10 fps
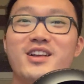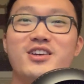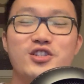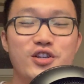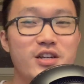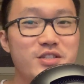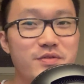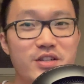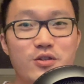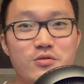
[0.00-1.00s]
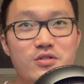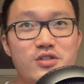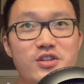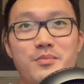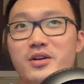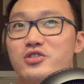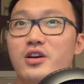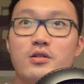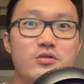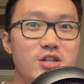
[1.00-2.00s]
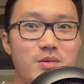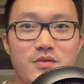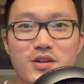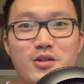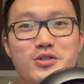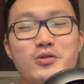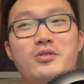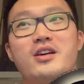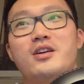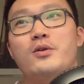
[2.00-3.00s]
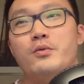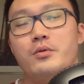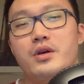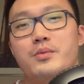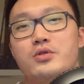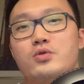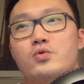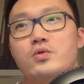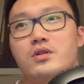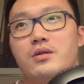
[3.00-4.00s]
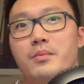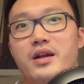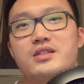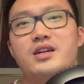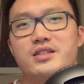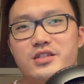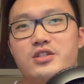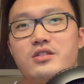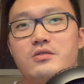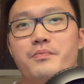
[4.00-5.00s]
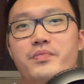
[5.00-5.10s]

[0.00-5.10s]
Share this video, share my channel, share my videos, so we'll be able to monetize this channel,